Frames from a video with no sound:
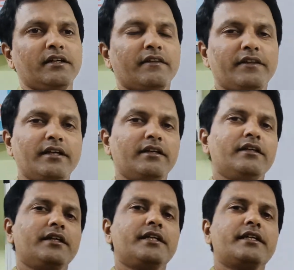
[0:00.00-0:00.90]

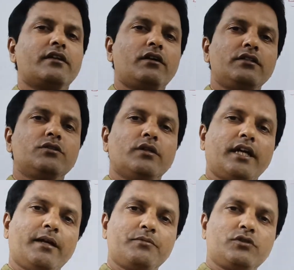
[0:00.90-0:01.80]
then it can also
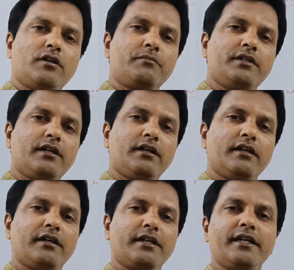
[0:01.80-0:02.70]
absorb the
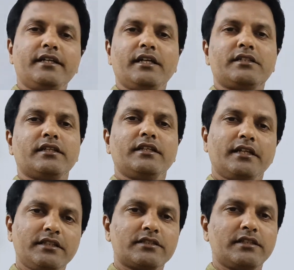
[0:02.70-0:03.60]
radiation
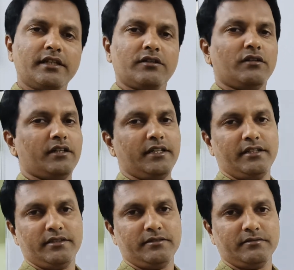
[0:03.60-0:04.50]
incident on it.